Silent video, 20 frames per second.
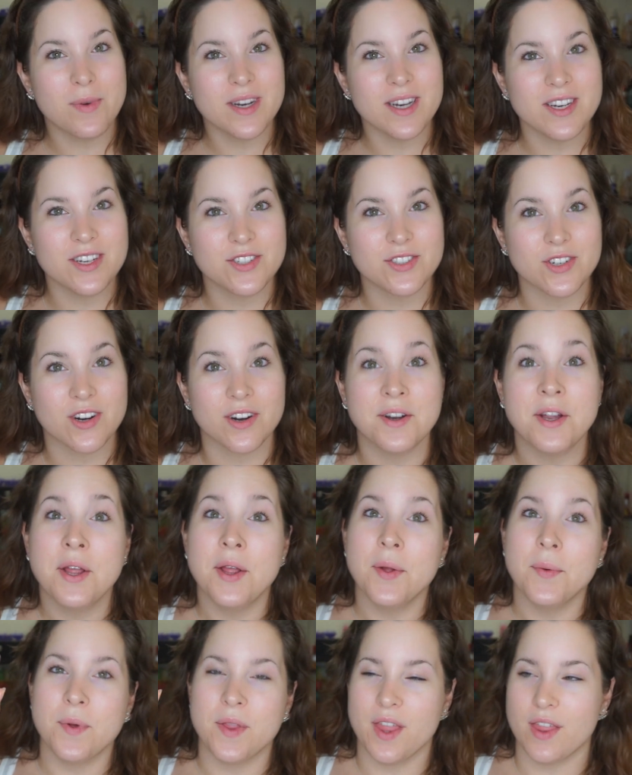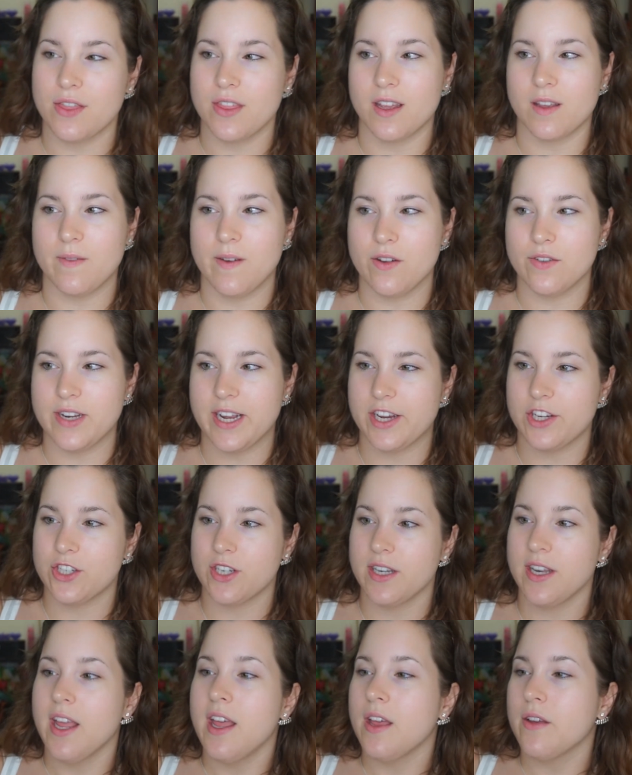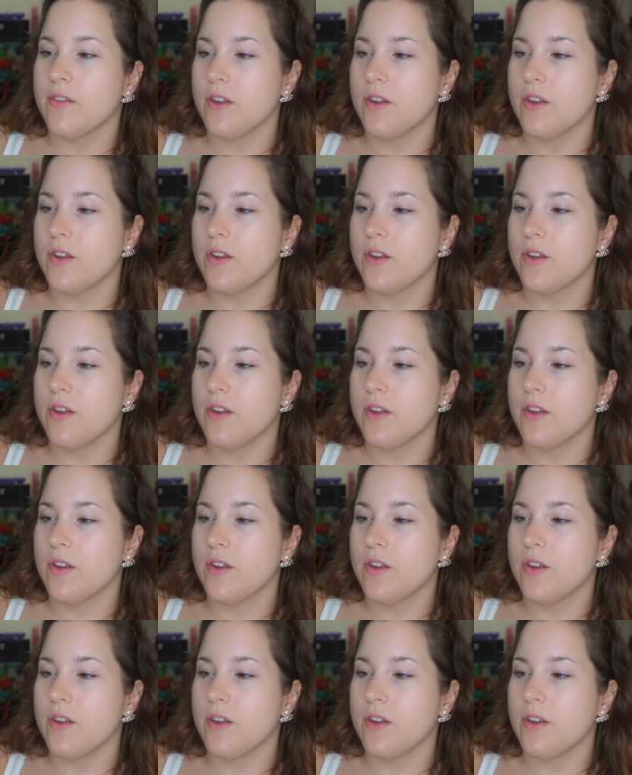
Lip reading: I wanted to start with a thick foundation.